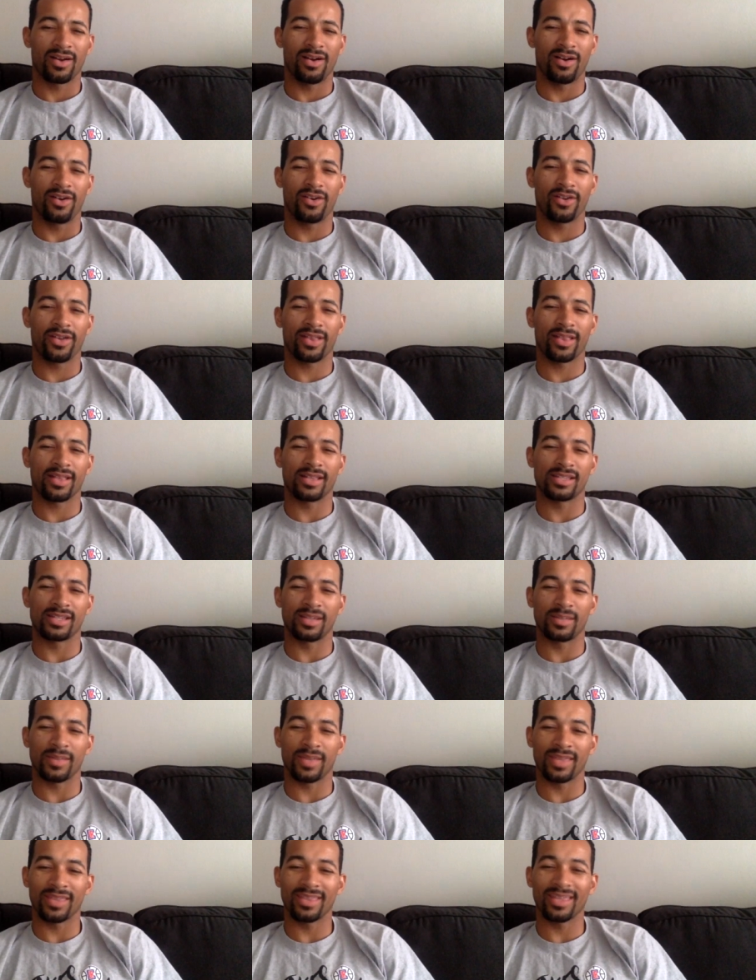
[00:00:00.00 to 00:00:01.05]
oh, you at the
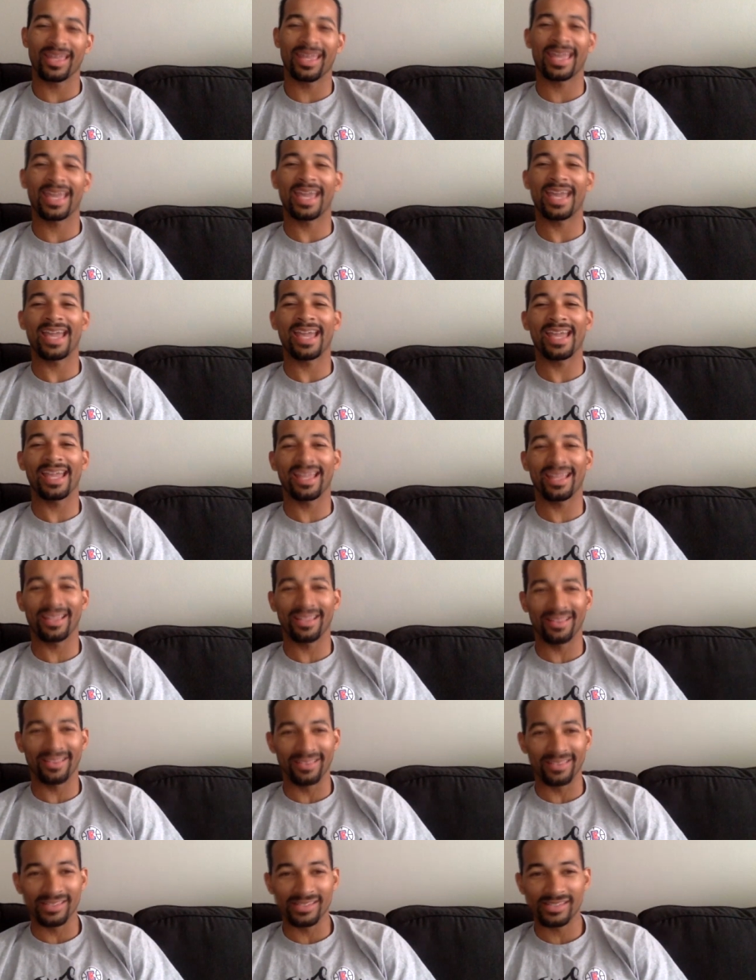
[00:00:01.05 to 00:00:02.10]
gym getting the
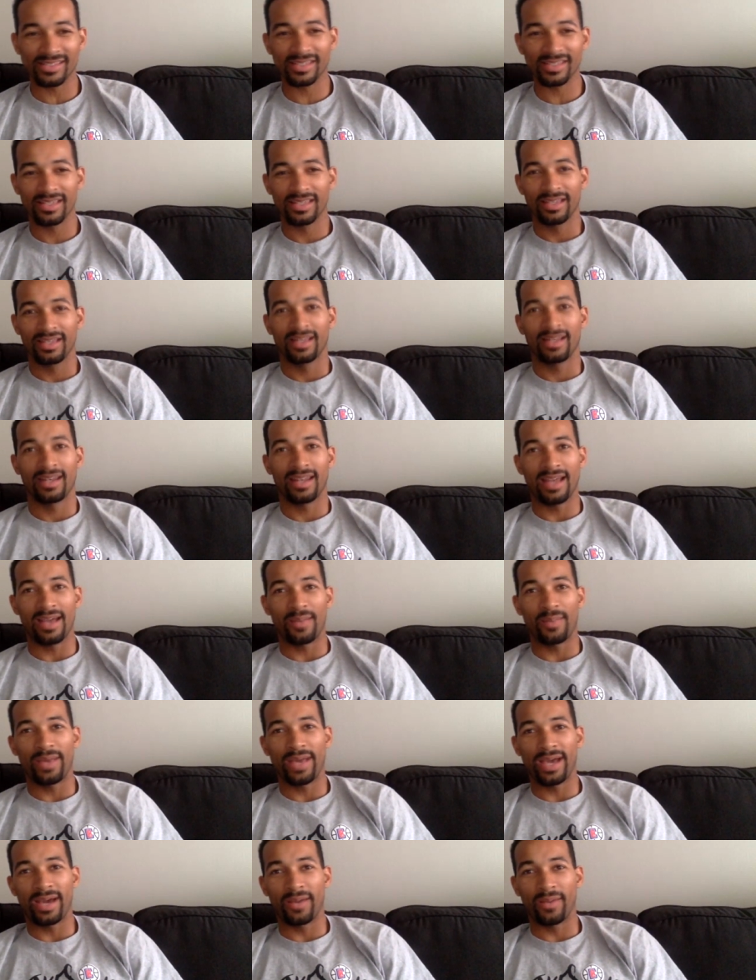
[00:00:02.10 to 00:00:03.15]
games.
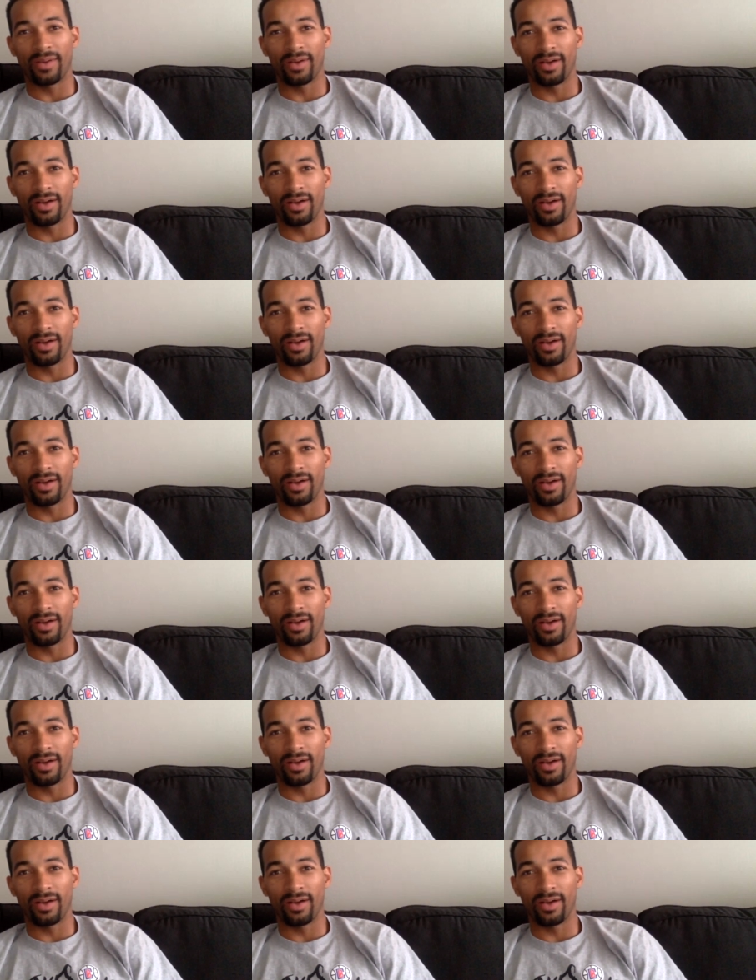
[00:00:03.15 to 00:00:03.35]
Not bad.